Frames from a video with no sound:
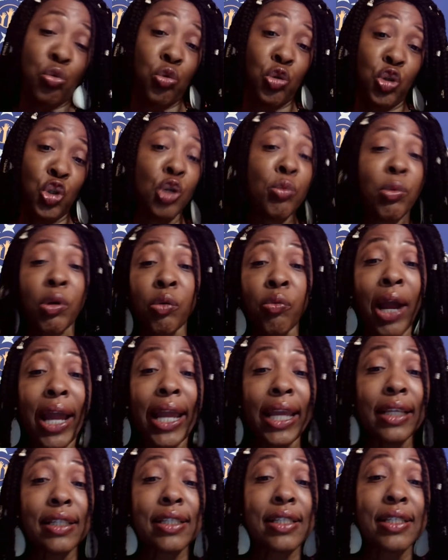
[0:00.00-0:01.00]
Human
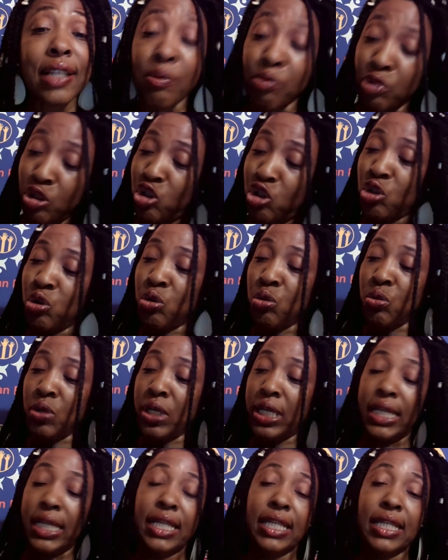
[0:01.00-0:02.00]
right number 2
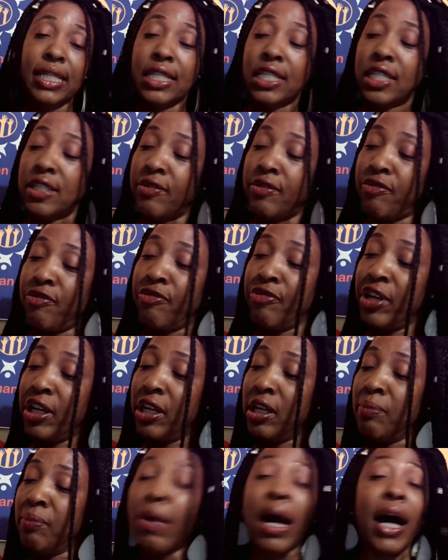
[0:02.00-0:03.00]
is
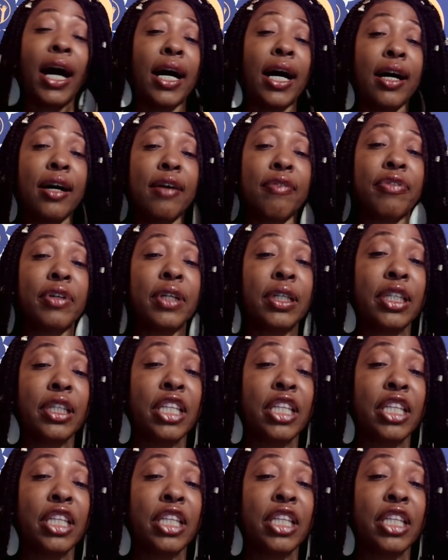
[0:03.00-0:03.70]
freedom of